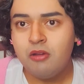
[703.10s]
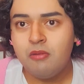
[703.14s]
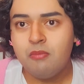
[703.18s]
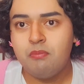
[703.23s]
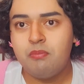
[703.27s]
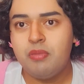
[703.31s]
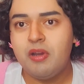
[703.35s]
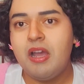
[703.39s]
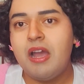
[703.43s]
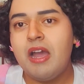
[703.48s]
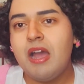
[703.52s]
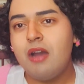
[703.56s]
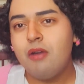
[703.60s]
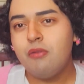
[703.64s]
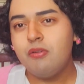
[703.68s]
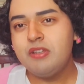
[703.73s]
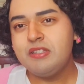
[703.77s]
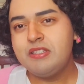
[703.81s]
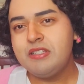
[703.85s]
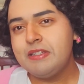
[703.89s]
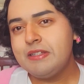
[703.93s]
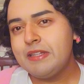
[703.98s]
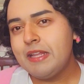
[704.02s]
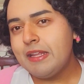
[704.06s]
But how
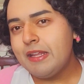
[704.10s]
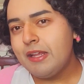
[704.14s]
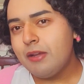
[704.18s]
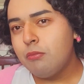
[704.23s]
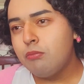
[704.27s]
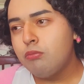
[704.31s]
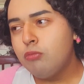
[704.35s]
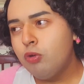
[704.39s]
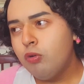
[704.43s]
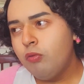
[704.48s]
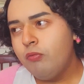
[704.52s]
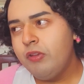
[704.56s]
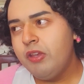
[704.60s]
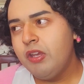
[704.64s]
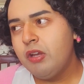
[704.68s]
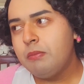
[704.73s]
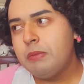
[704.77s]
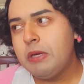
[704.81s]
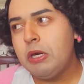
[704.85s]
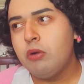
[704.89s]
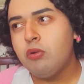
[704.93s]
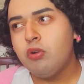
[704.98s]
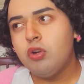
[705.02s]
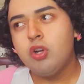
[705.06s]
is it that a movie
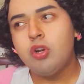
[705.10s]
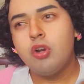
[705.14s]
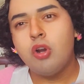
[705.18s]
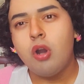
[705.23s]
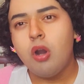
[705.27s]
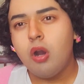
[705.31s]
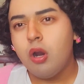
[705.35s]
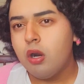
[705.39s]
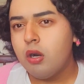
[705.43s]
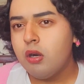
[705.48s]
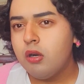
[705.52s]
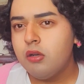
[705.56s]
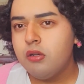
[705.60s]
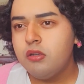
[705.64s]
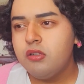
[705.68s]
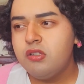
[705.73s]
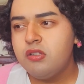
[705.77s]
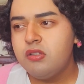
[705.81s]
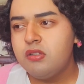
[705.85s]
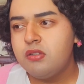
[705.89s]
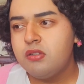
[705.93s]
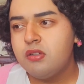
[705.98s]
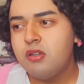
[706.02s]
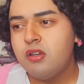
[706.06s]
about
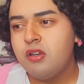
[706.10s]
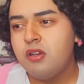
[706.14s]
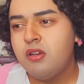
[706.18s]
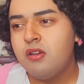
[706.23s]
cars,